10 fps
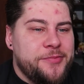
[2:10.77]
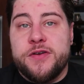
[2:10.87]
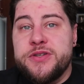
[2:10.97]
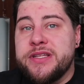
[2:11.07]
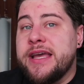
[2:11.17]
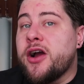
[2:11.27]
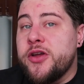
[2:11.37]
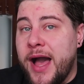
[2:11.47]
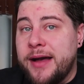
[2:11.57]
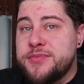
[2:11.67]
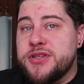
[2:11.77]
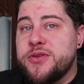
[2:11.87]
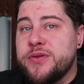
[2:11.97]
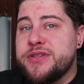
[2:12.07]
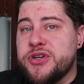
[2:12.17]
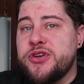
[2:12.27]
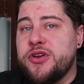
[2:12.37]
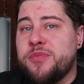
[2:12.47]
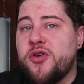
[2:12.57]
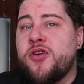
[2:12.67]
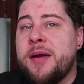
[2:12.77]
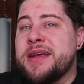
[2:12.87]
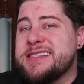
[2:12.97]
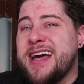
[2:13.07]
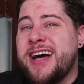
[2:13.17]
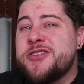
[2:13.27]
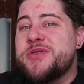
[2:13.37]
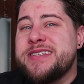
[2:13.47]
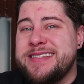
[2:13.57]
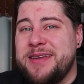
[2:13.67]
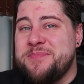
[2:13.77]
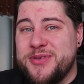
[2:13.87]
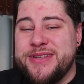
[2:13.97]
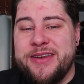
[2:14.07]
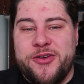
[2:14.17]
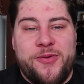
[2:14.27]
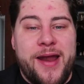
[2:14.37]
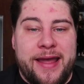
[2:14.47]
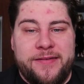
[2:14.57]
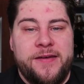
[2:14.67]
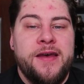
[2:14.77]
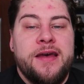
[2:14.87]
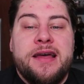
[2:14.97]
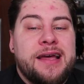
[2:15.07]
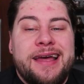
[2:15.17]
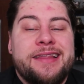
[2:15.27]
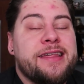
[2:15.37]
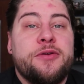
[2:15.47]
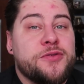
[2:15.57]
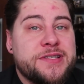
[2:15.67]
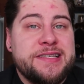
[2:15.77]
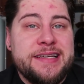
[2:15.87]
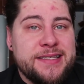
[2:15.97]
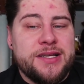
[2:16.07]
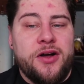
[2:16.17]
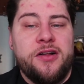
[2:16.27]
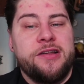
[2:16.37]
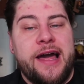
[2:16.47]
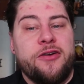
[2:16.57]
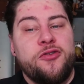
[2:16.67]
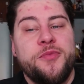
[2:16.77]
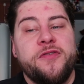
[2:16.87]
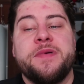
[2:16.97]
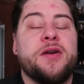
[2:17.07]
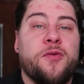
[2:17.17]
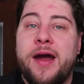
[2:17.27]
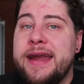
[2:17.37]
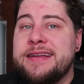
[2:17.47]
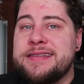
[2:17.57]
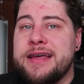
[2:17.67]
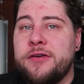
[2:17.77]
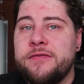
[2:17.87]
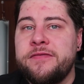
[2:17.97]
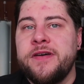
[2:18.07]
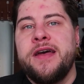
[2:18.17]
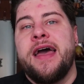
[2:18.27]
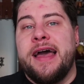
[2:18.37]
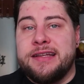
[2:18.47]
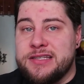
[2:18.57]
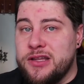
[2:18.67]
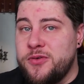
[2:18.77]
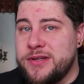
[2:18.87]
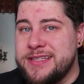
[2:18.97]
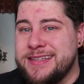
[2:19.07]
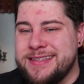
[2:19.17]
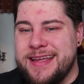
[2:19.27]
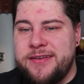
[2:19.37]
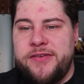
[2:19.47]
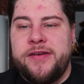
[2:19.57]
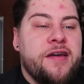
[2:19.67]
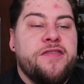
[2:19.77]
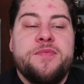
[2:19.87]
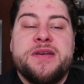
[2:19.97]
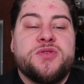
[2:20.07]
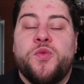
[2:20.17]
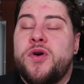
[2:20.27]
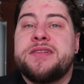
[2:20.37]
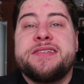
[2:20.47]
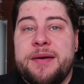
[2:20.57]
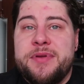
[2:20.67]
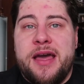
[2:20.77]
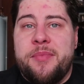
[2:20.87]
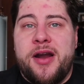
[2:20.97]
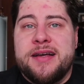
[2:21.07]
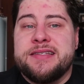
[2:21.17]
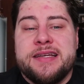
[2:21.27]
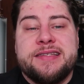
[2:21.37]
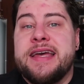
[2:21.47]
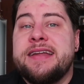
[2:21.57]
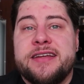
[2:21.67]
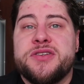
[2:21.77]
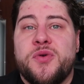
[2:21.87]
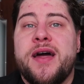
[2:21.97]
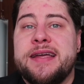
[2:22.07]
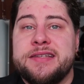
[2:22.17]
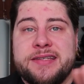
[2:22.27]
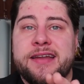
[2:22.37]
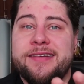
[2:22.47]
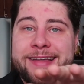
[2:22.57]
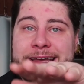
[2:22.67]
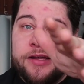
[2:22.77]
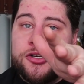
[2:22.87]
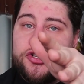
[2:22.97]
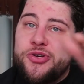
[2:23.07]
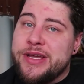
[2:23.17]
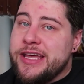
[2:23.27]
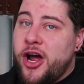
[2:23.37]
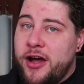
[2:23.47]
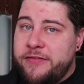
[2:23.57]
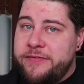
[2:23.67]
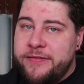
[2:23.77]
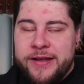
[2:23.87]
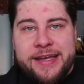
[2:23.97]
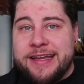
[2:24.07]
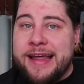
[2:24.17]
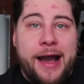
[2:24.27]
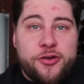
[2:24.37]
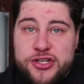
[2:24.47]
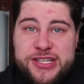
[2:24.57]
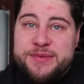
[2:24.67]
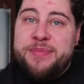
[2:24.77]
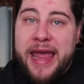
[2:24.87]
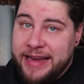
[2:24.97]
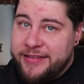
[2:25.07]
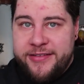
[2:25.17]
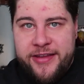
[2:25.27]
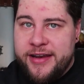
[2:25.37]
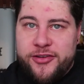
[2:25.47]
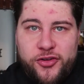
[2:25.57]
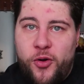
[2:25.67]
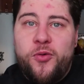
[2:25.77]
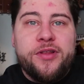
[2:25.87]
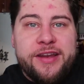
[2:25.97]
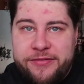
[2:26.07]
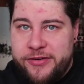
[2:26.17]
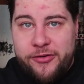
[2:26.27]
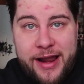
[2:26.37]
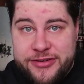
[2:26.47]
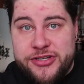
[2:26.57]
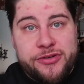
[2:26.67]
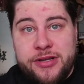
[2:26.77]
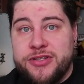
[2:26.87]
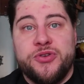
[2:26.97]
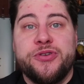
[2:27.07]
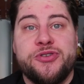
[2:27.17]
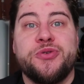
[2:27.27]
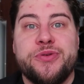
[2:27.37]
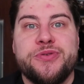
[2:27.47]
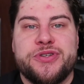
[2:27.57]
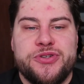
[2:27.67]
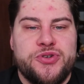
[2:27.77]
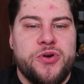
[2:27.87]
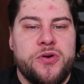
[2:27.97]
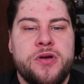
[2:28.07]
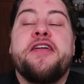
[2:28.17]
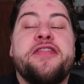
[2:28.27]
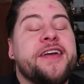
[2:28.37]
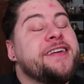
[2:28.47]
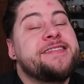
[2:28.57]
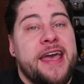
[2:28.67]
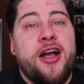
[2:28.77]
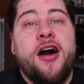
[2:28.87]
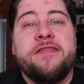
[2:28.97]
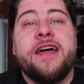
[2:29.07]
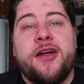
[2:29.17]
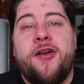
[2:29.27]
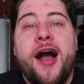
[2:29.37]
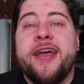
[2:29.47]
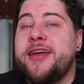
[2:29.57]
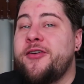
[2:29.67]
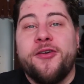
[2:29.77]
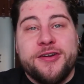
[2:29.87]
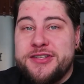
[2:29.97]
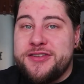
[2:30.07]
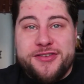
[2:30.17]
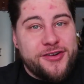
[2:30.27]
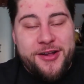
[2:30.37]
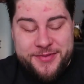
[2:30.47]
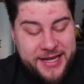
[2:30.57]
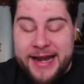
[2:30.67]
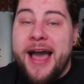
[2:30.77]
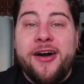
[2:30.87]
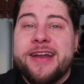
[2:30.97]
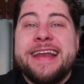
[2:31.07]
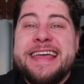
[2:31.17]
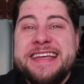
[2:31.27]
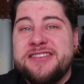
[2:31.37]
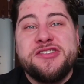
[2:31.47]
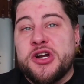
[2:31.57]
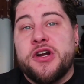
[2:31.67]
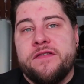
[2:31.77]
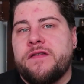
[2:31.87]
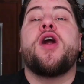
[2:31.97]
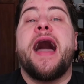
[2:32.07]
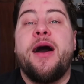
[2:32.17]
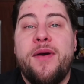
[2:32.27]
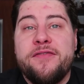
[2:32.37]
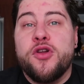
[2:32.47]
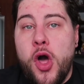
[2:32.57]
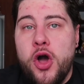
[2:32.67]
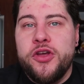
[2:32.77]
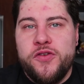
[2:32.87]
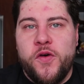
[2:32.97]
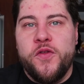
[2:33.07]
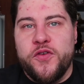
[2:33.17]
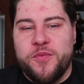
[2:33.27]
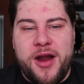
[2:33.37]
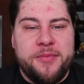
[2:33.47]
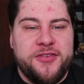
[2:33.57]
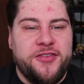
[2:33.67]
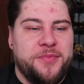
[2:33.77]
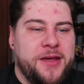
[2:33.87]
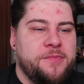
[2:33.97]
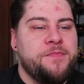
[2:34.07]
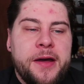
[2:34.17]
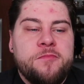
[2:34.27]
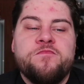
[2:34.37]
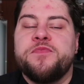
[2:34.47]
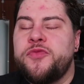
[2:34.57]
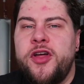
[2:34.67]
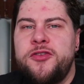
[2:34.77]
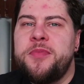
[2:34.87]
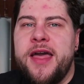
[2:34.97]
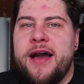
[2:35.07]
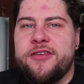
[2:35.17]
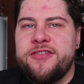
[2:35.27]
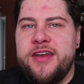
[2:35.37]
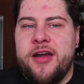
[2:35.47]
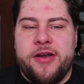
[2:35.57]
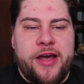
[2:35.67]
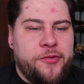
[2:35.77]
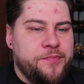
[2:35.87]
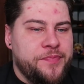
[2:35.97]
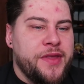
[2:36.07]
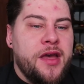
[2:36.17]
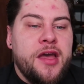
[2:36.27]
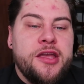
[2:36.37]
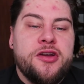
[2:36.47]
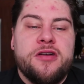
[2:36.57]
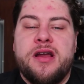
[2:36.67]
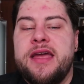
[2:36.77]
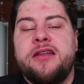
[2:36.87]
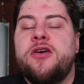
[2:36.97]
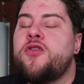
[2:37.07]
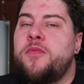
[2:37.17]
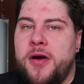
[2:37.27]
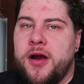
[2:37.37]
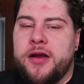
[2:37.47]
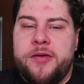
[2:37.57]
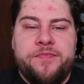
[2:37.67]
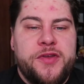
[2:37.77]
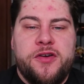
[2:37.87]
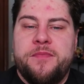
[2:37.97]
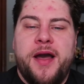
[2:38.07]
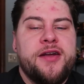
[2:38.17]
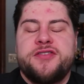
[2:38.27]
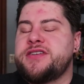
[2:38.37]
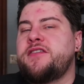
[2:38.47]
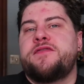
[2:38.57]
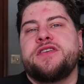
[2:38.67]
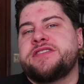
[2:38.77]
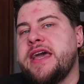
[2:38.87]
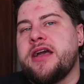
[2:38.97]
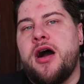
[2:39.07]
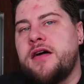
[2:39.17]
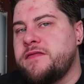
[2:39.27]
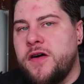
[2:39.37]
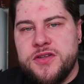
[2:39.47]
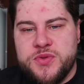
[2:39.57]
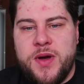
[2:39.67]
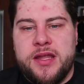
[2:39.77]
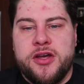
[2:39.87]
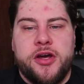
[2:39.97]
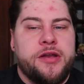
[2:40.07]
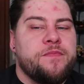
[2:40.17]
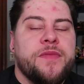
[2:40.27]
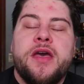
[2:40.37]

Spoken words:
Firstly, are you absolutely certain your programming is 110% correct? That it will cease all lateral movement, right itself, and slow its descent? If you miss one step in that process, say it doesn't right, suddenly you're shooting it off into outer space in a totally different direction as soon as you lose control. The thing could take off like a rocket or turn upside down and eat dirt for however long you told those props to spin. But let's play out a scenario. You're in a local park, you're by yourself when you take off, all's well and good.